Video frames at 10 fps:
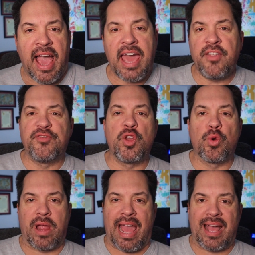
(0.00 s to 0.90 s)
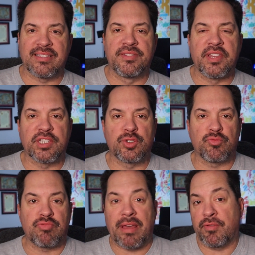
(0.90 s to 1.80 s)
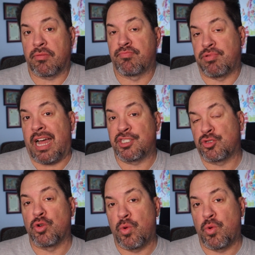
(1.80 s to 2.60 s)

I had a viewer ask this rather logical